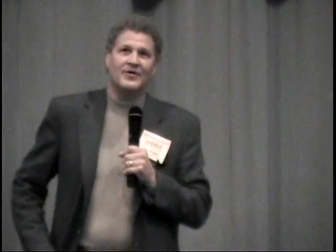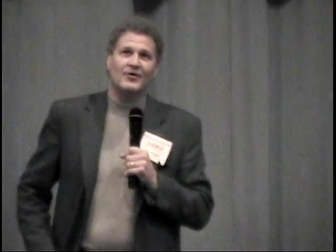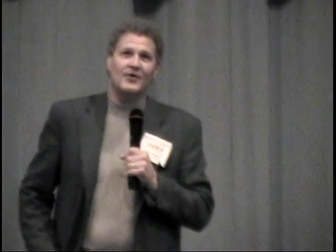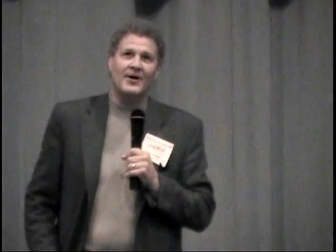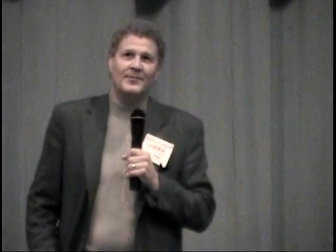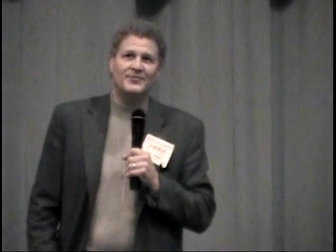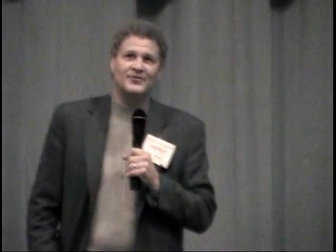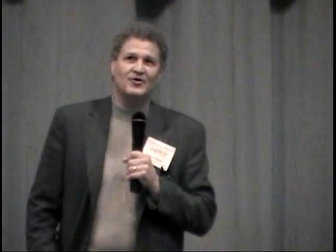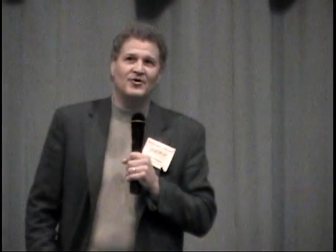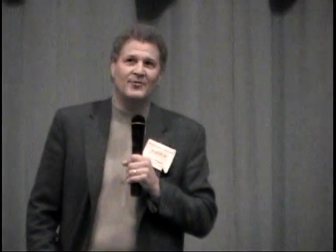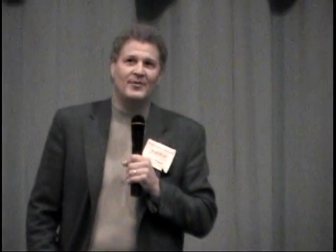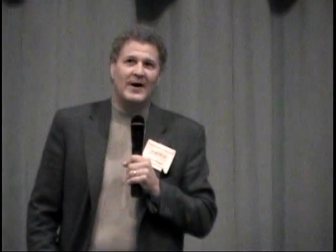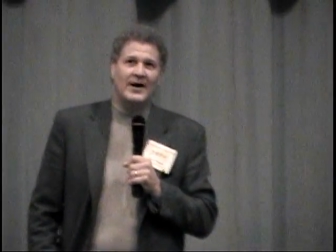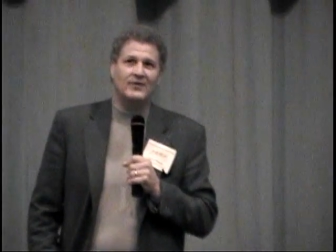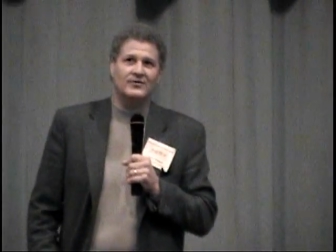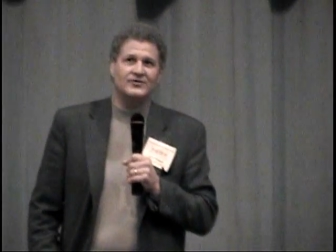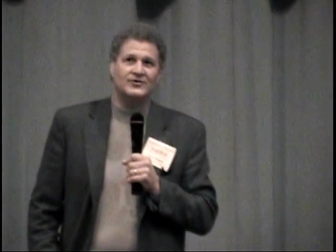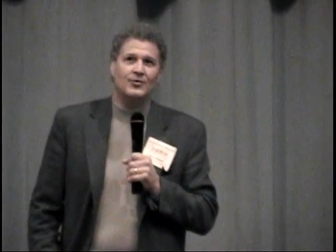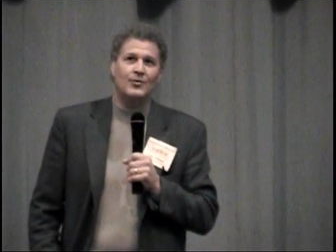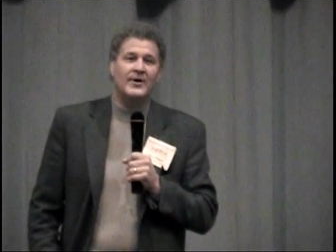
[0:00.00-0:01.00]
they're up to
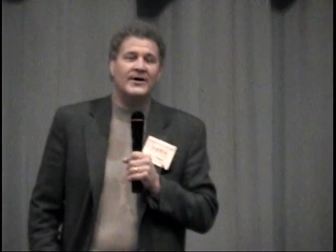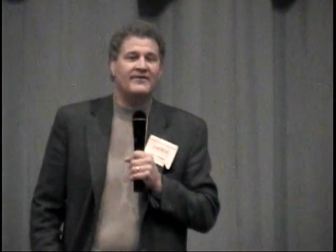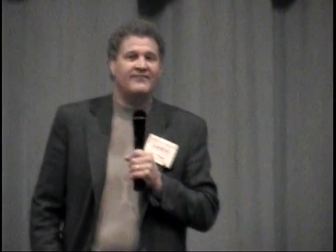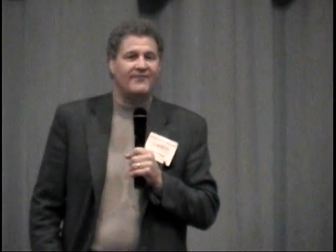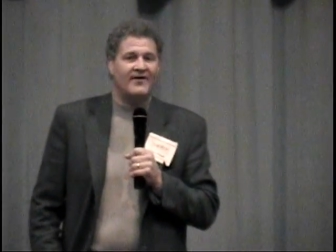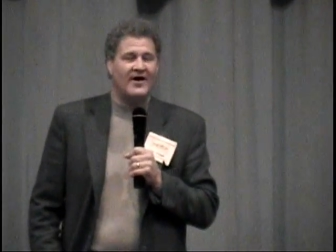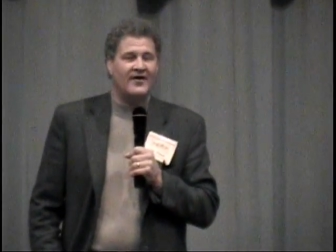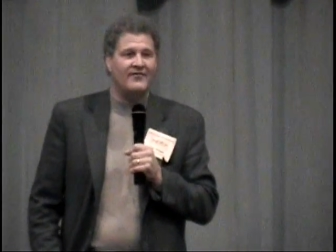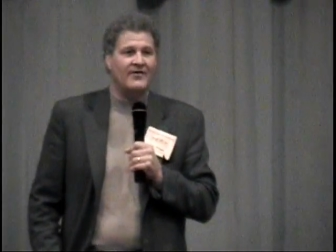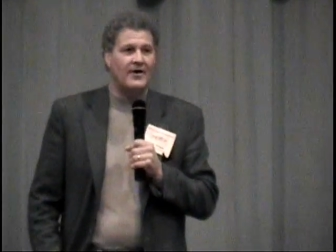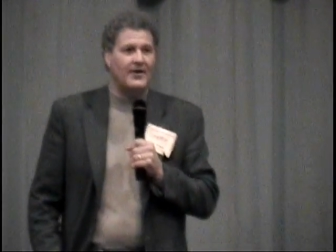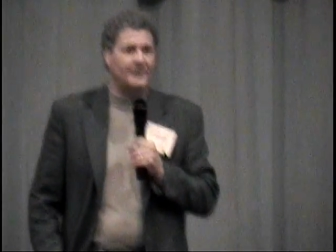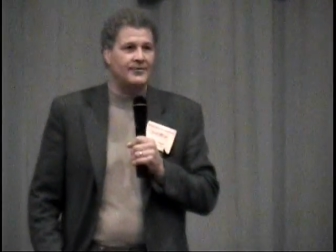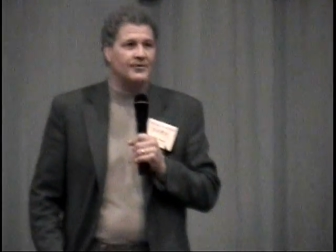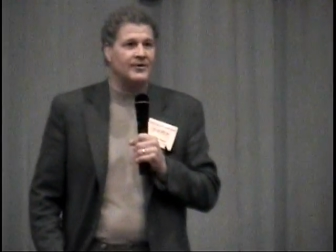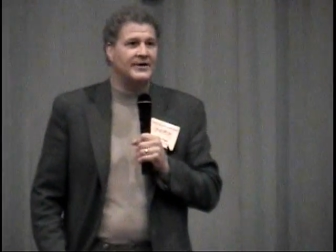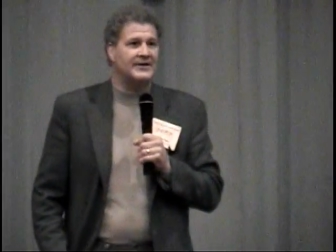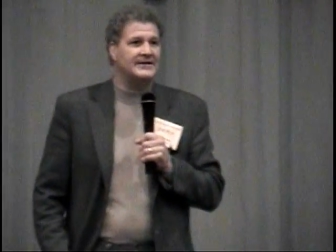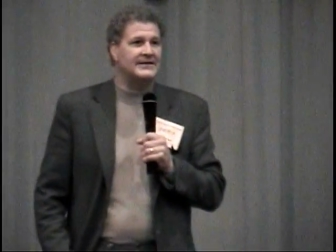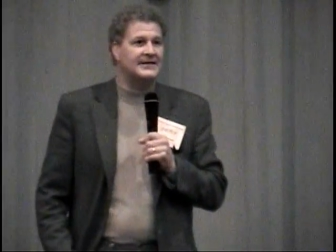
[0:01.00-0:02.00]
about
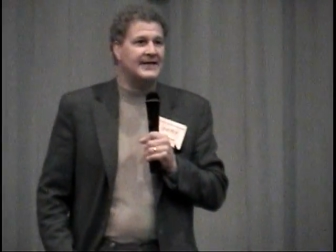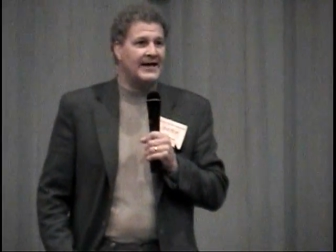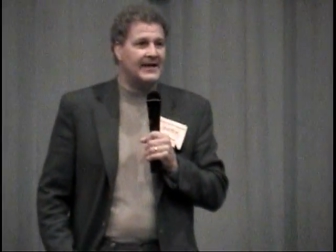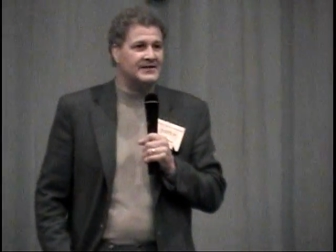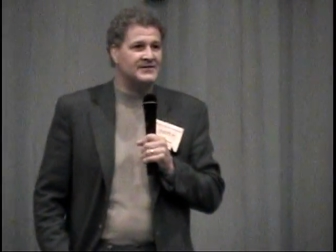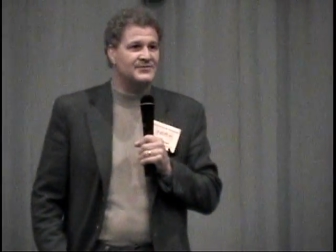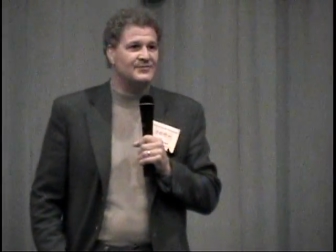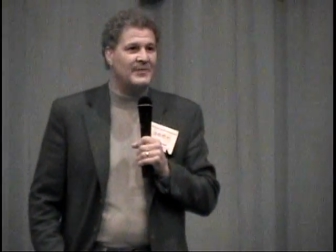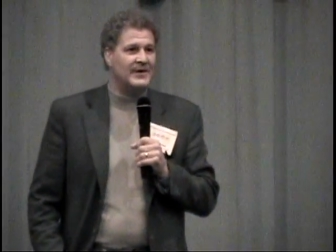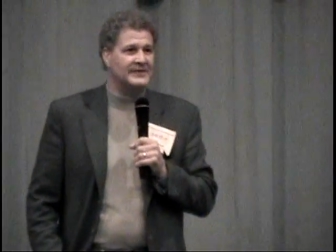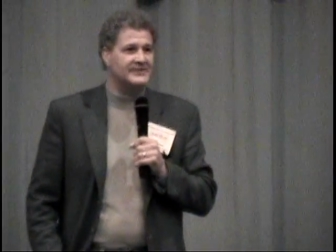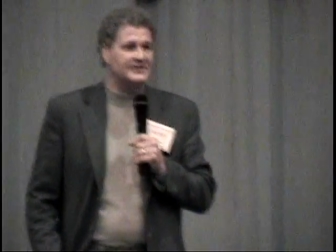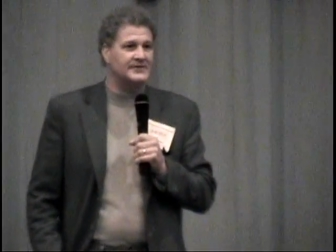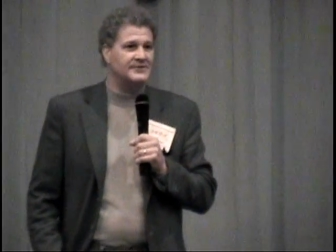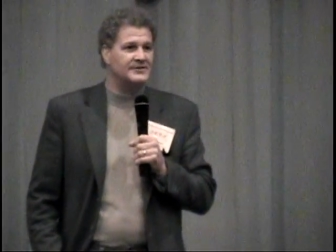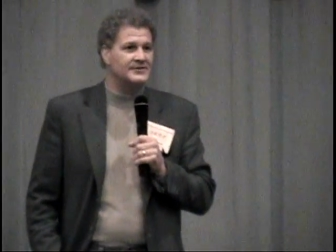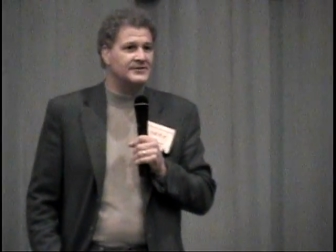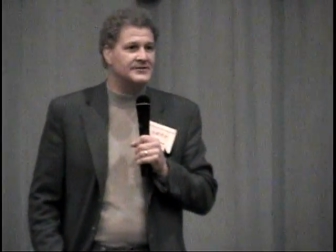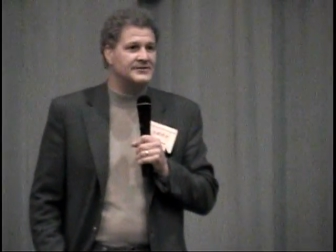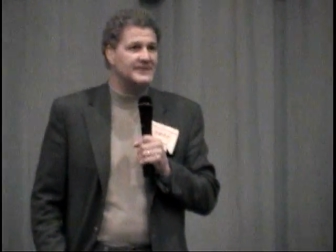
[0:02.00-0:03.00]
2,500 text
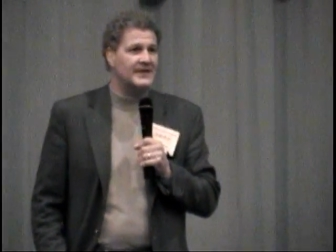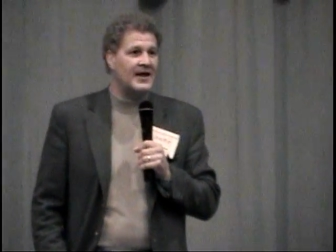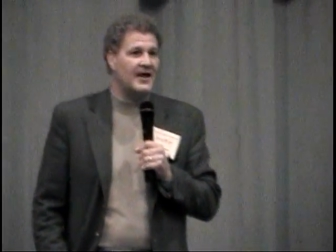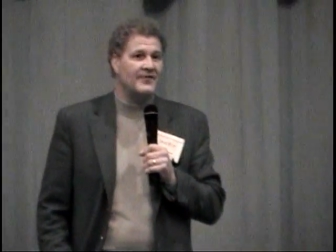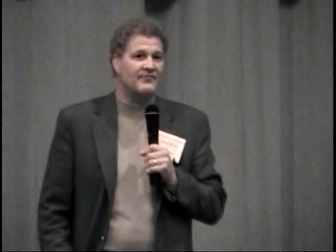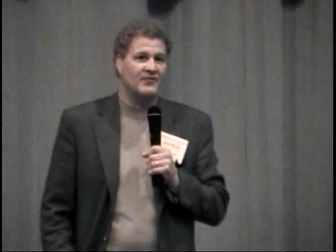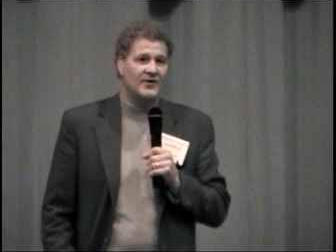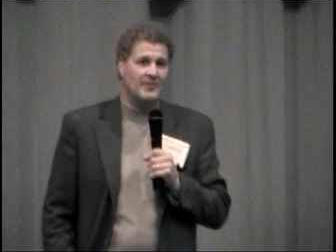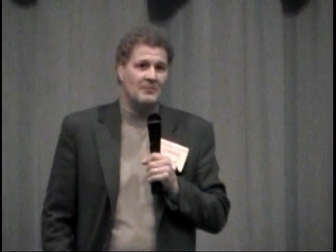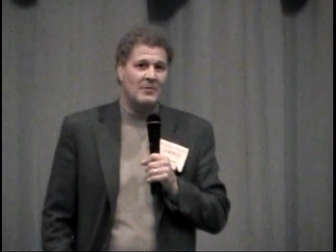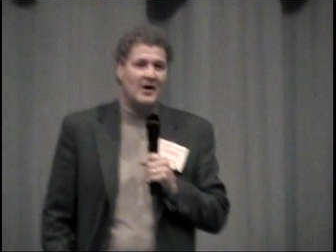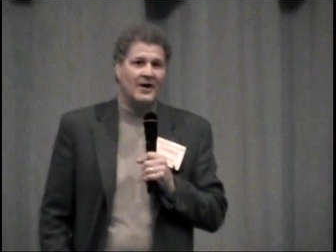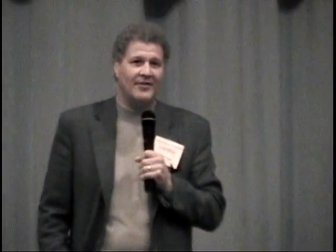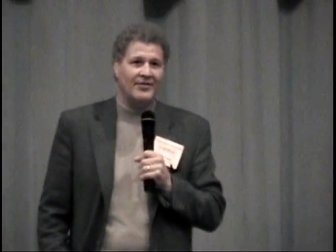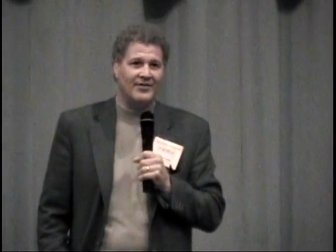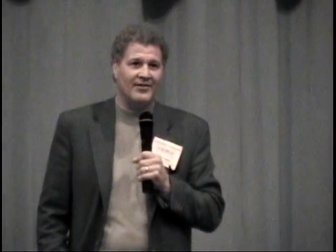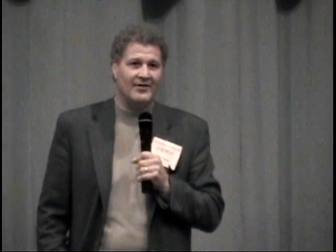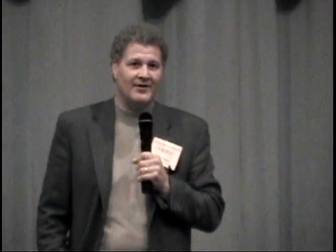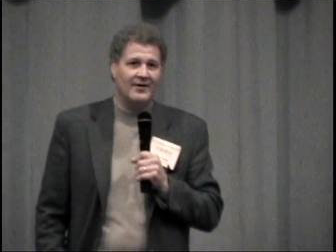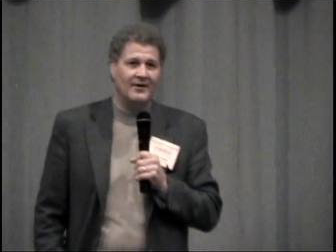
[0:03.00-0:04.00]
messages every
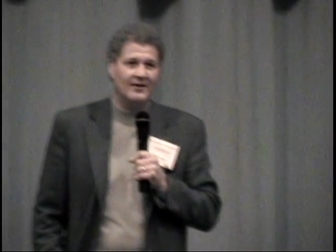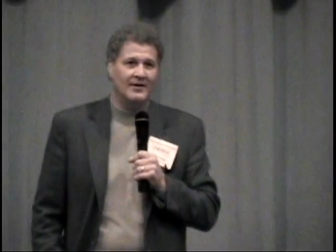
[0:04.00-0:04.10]
month.